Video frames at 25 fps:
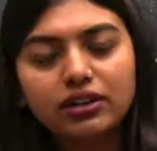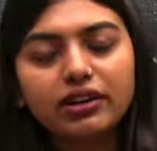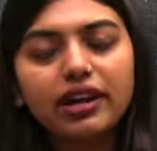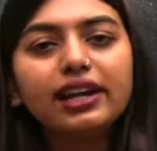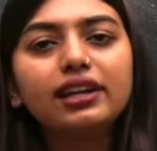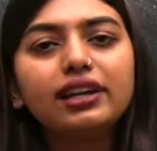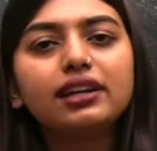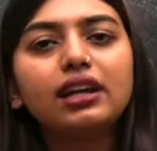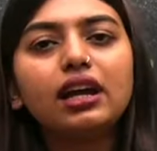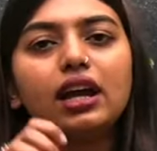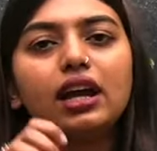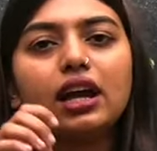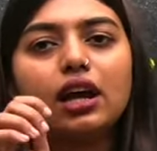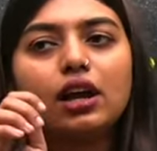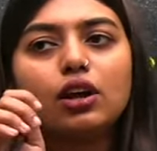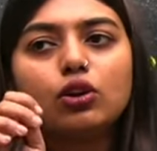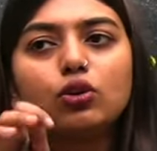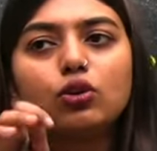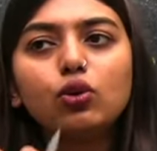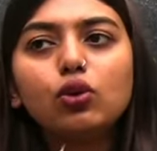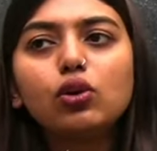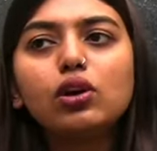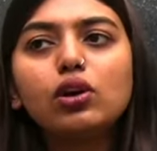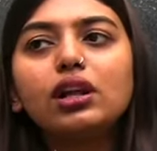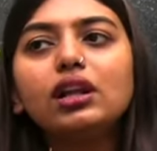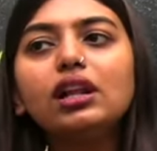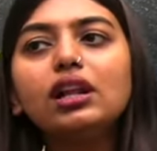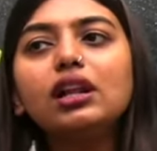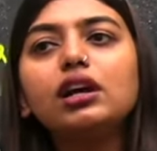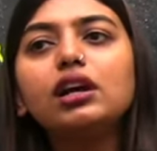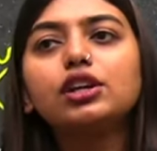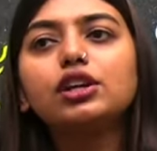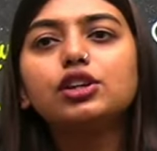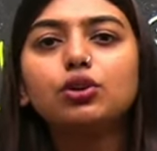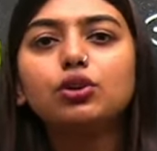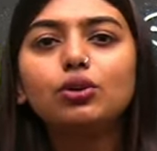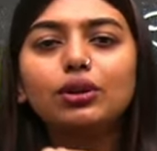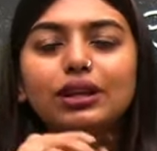right, Google,
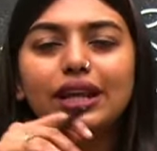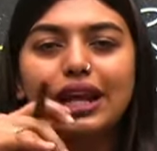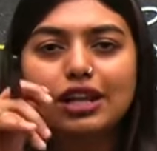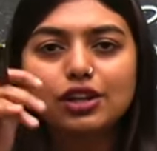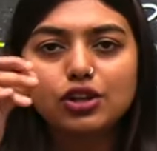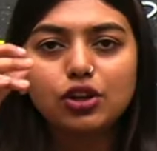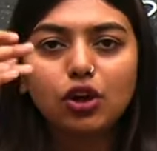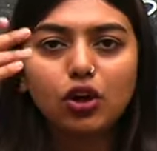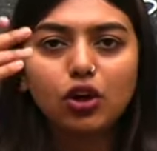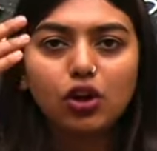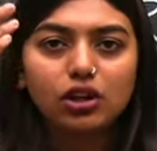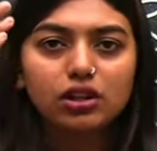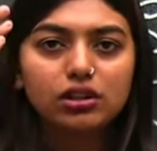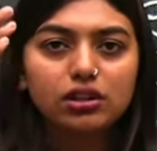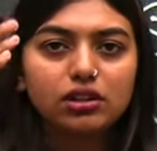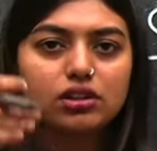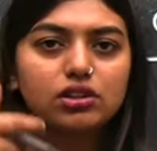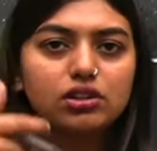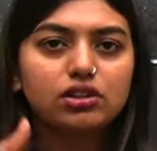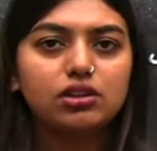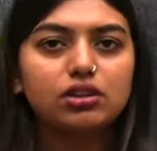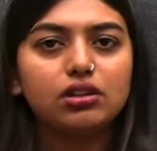you will get your